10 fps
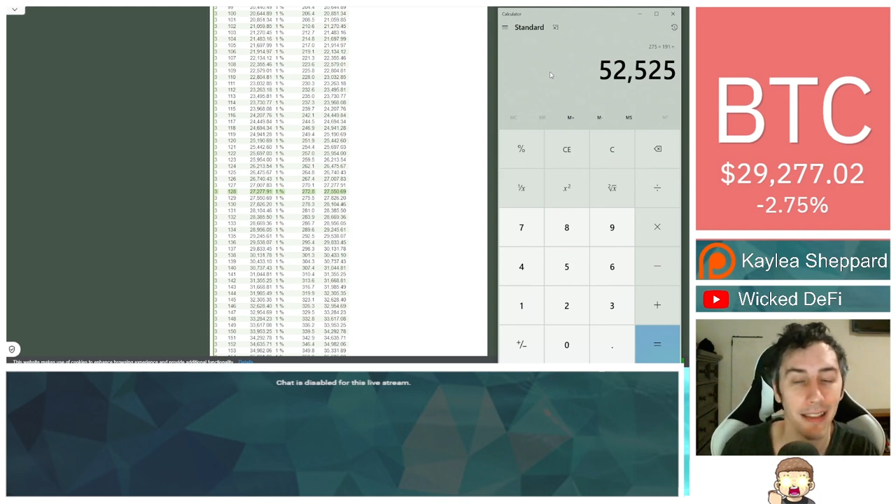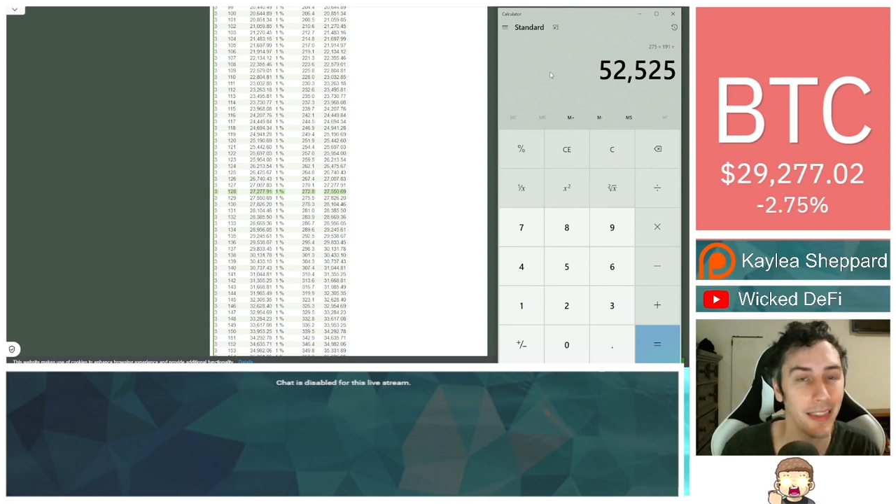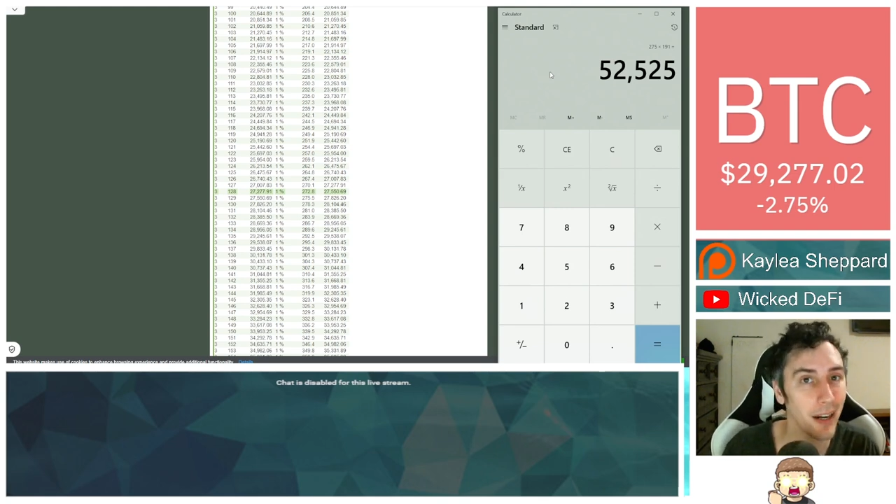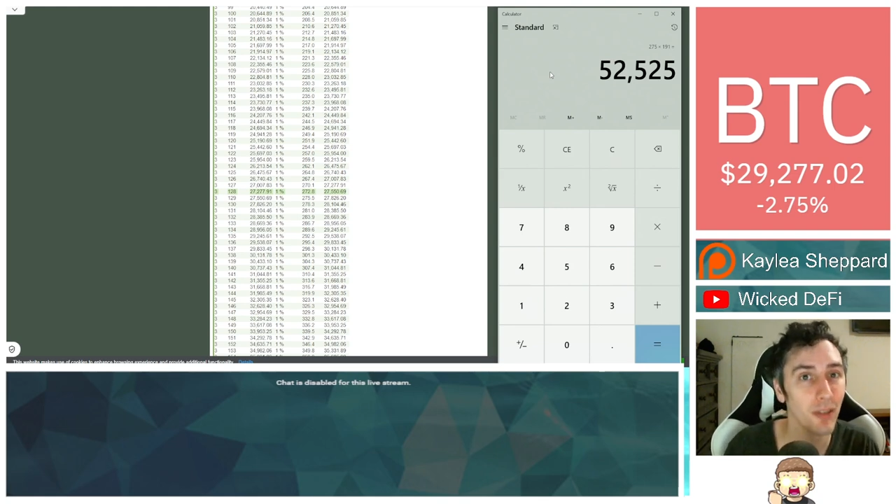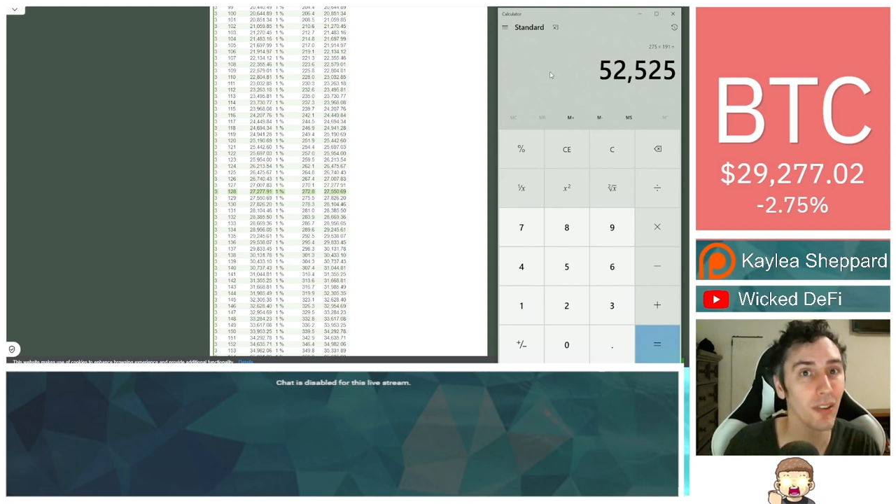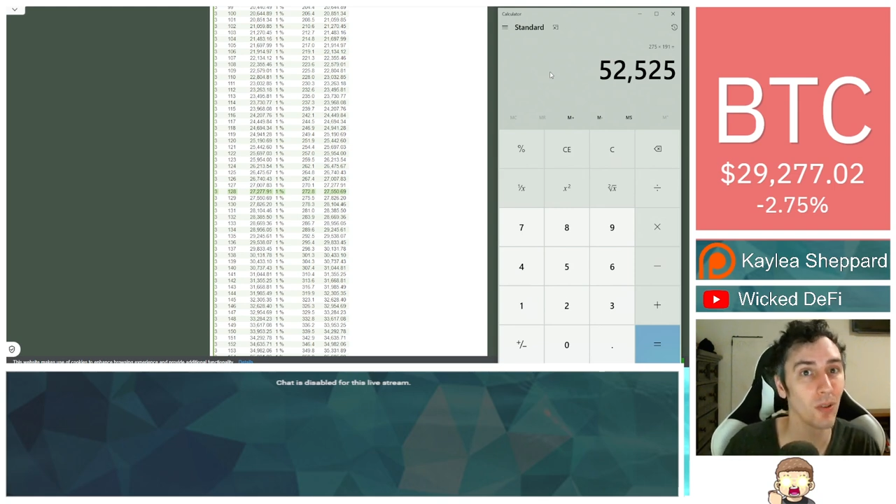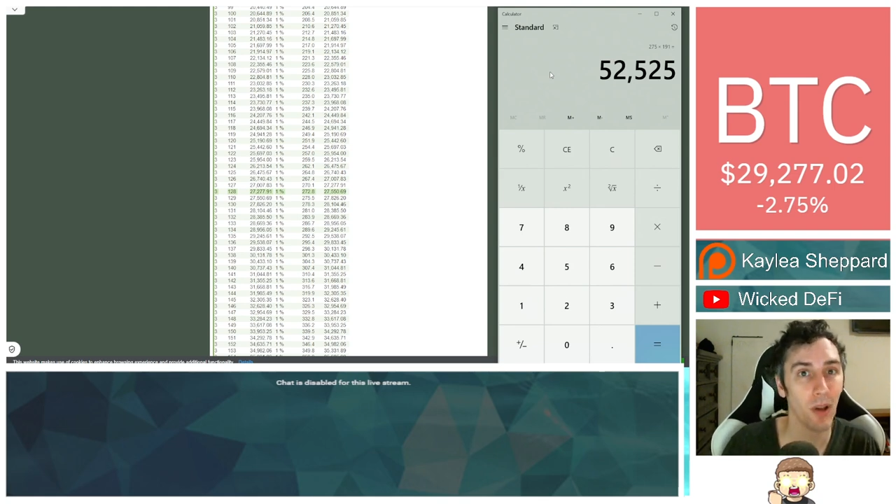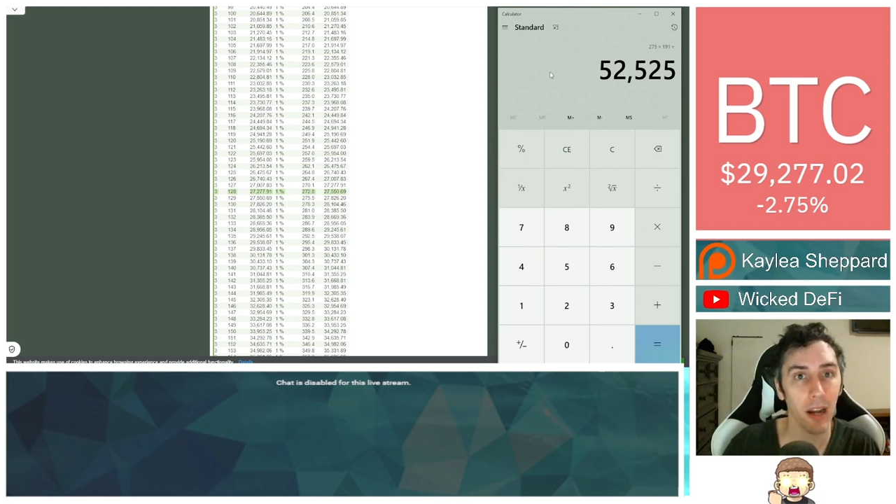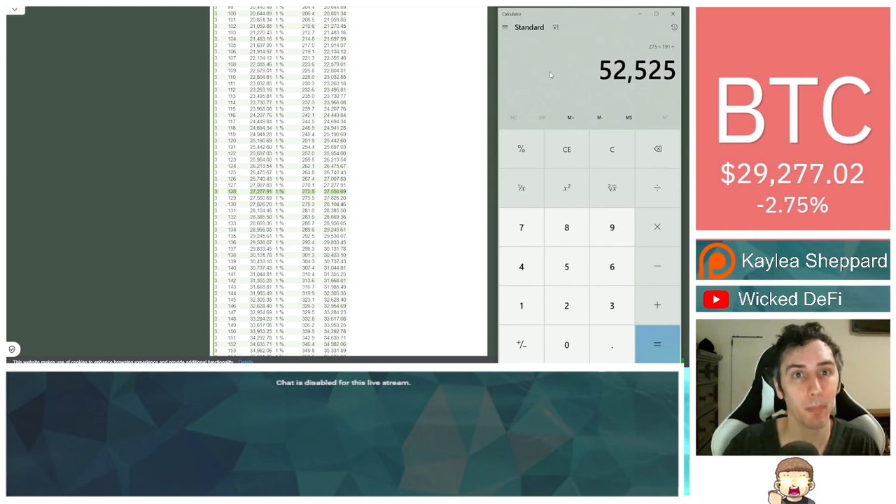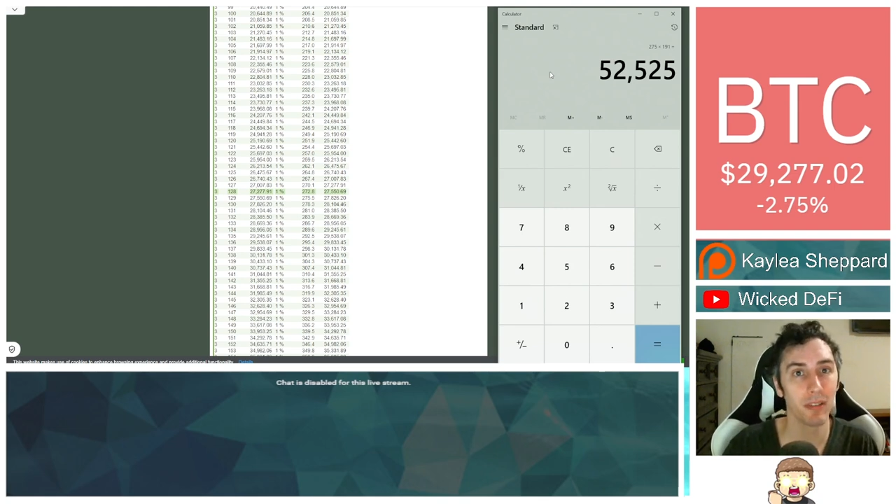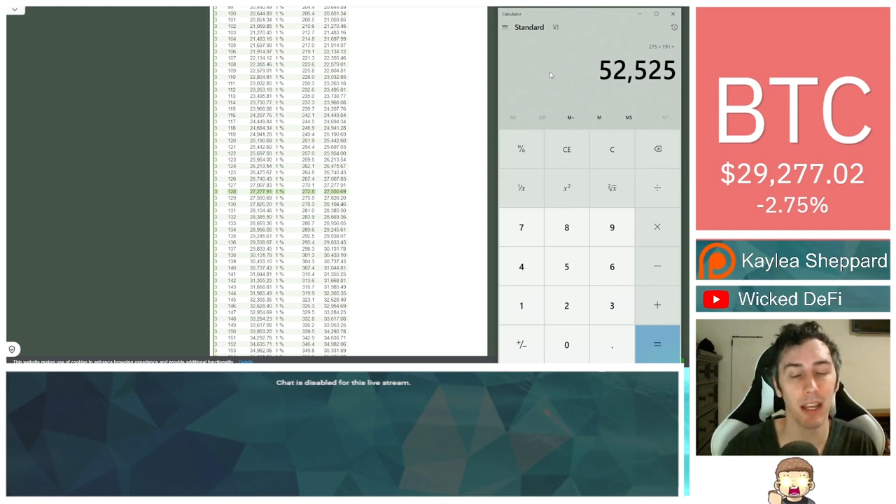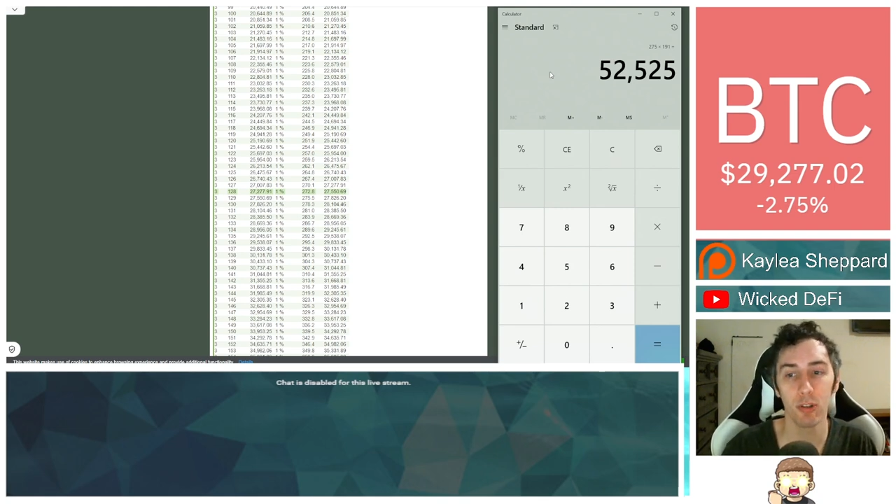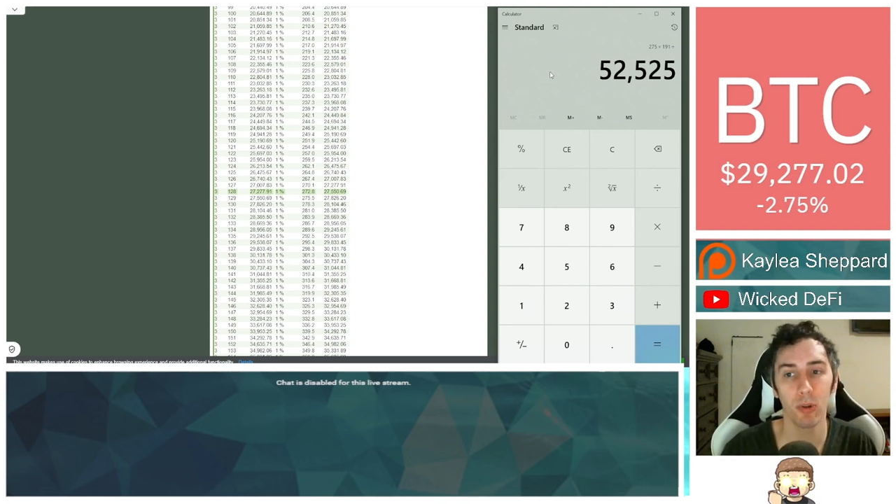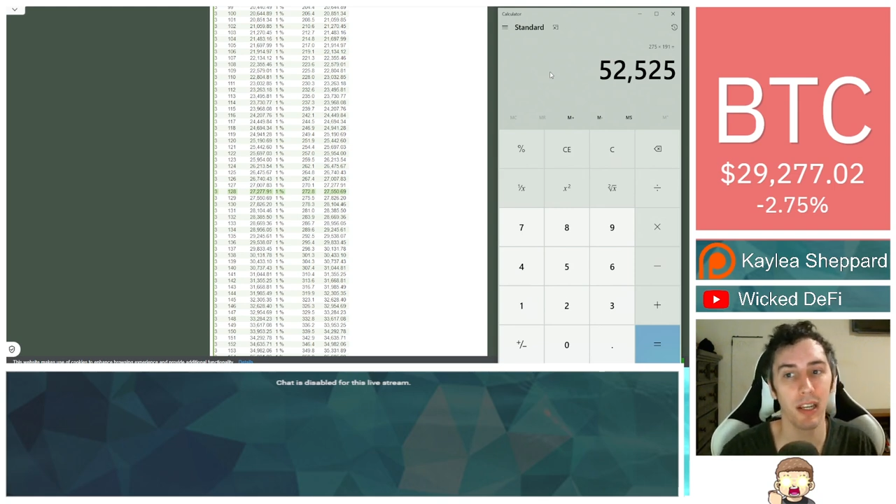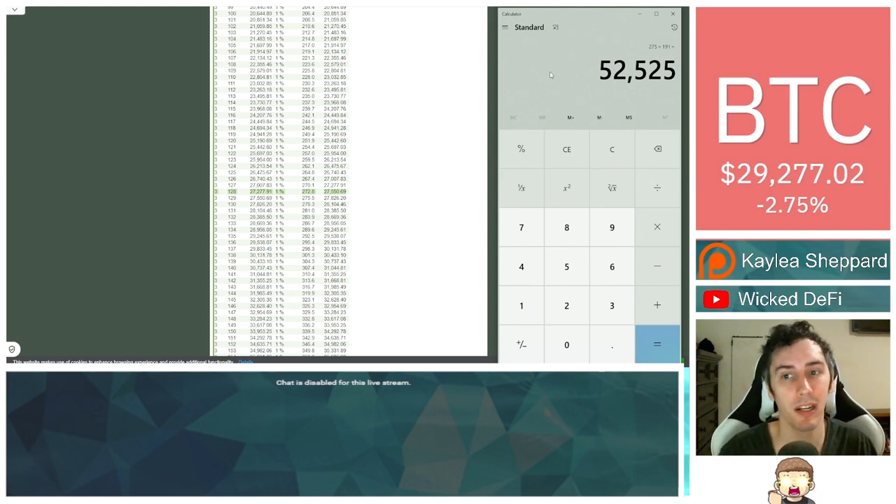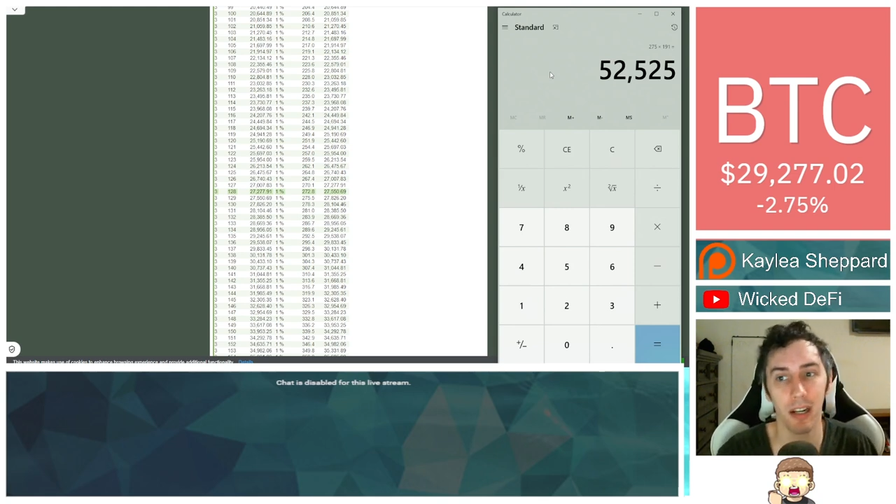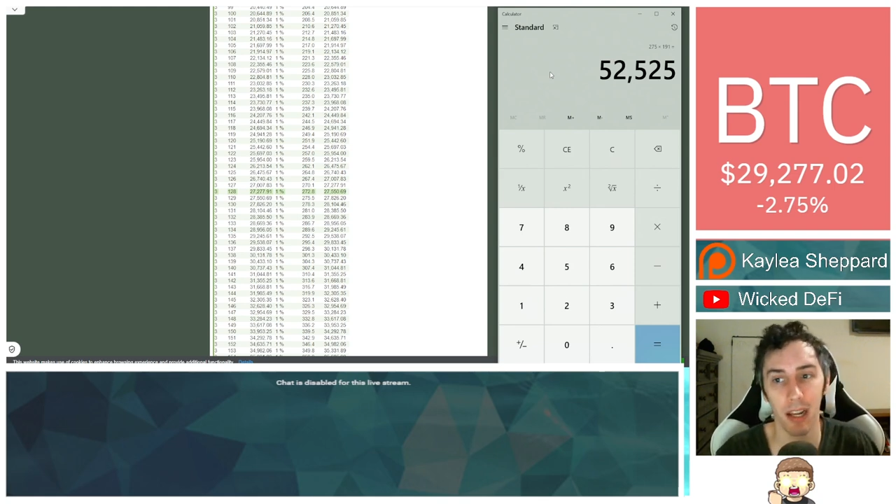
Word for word: there is a lot of potential here,